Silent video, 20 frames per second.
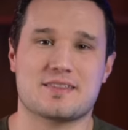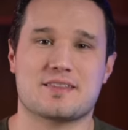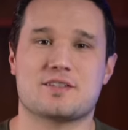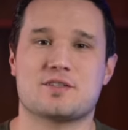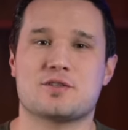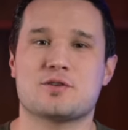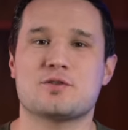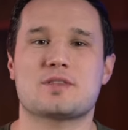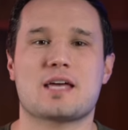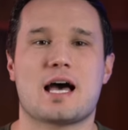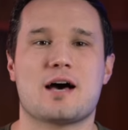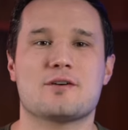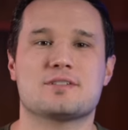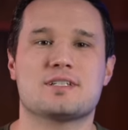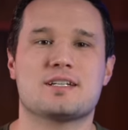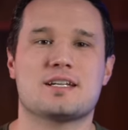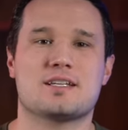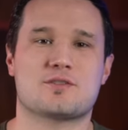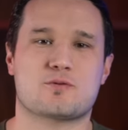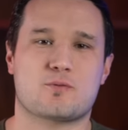the two
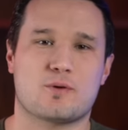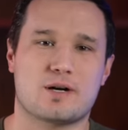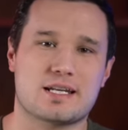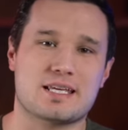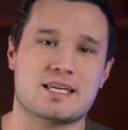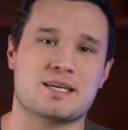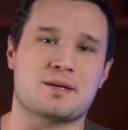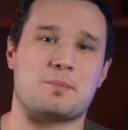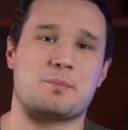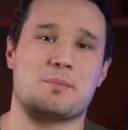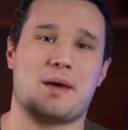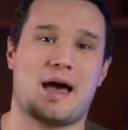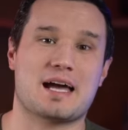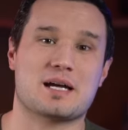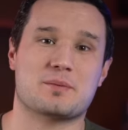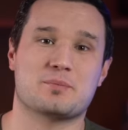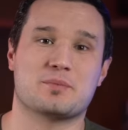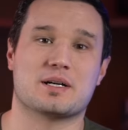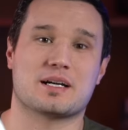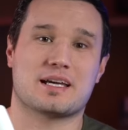thousand twenty
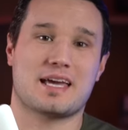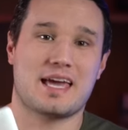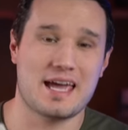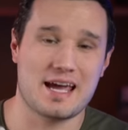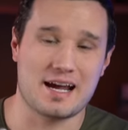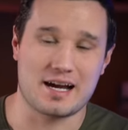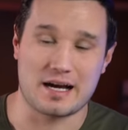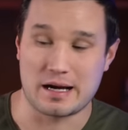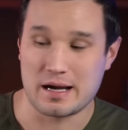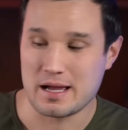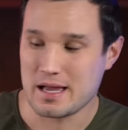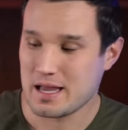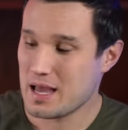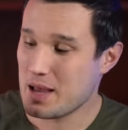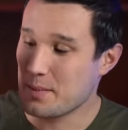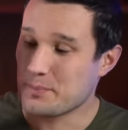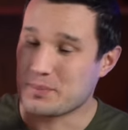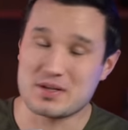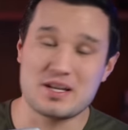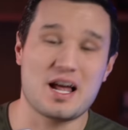MacBook Air,
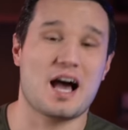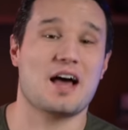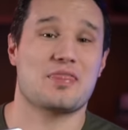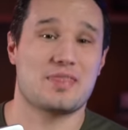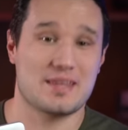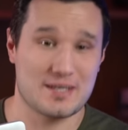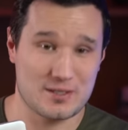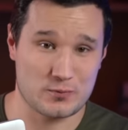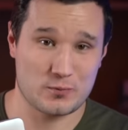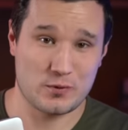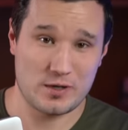but not this